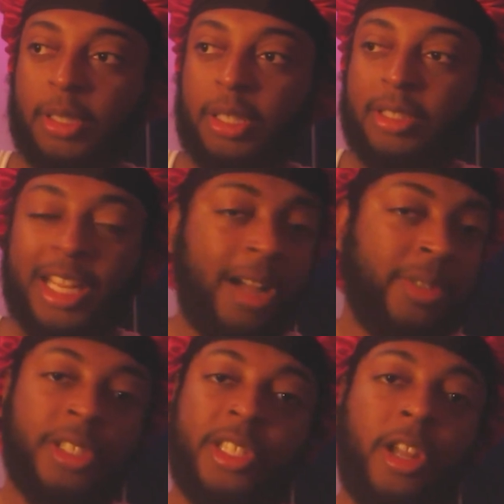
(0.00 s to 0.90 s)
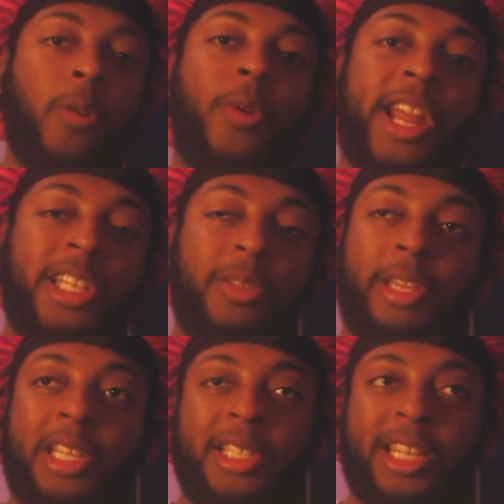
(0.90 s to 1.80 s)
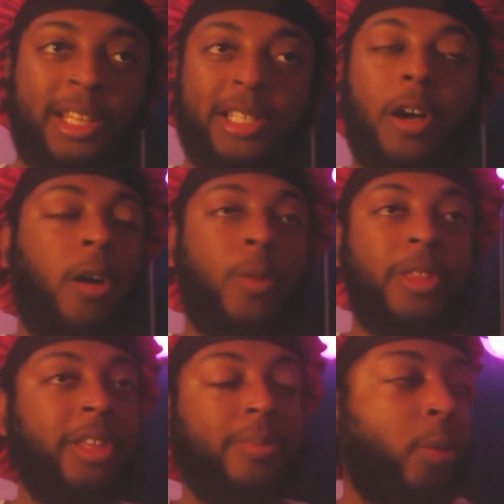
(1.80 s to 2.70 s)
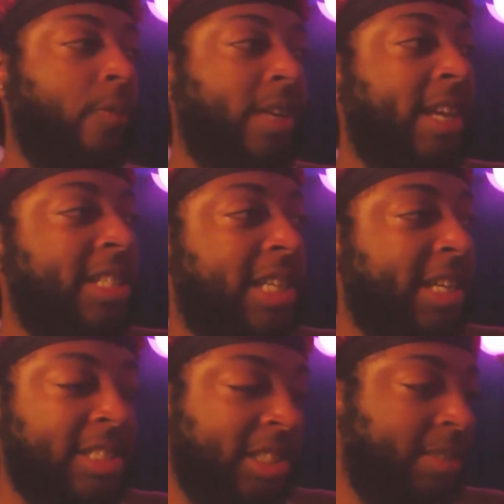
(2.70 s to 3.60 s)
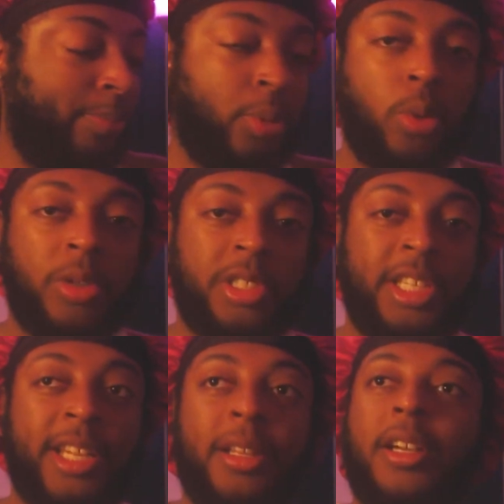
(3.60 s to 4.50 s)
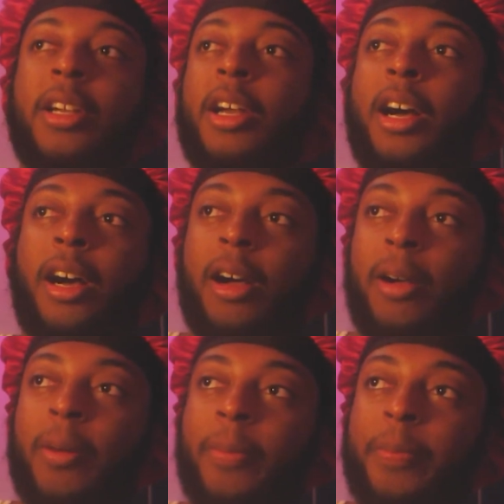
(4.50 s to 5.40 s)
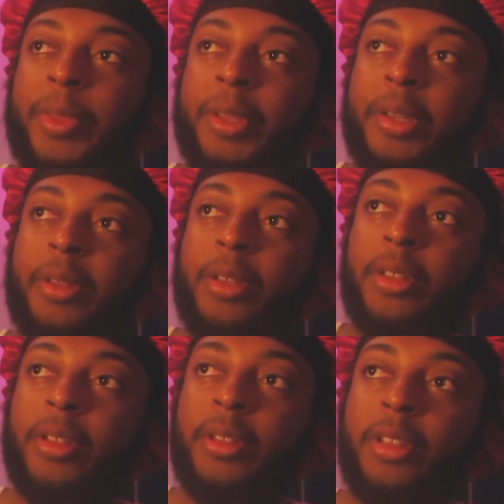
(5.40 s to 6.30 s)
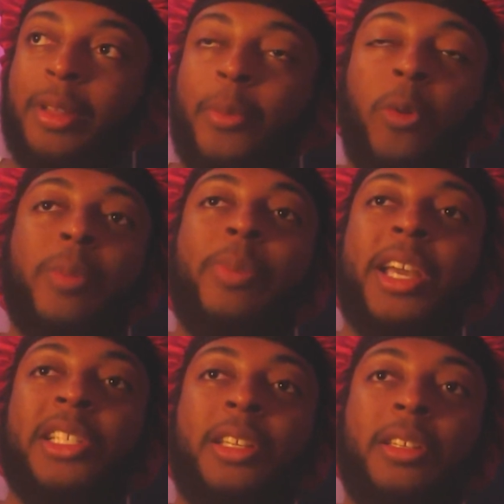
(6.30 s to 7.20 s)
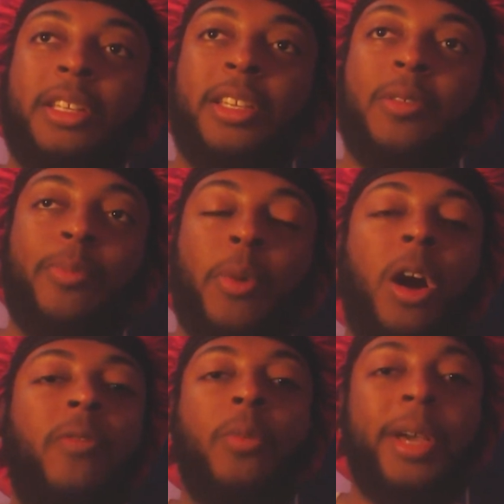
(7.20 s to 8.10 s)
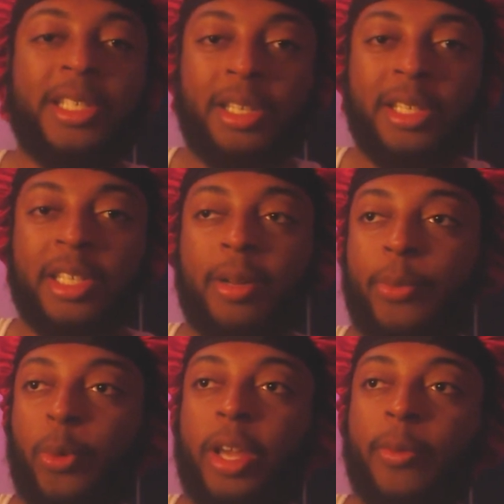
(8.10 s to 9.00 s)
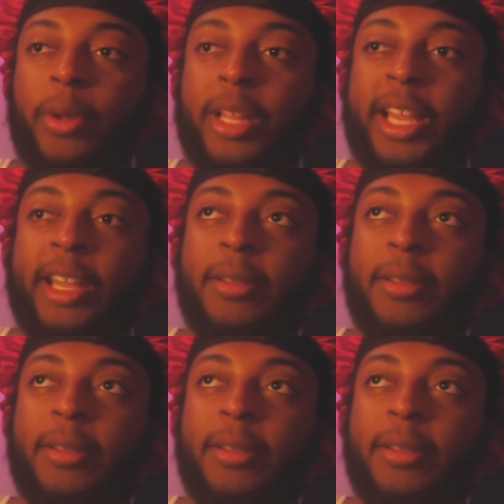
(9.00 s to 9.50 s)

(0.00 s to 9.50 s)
Now I'm just gonna start ranting because like that's all really the movie is. Like, it's just bullshit. The movie basically, or Marvel basically, is in a point where like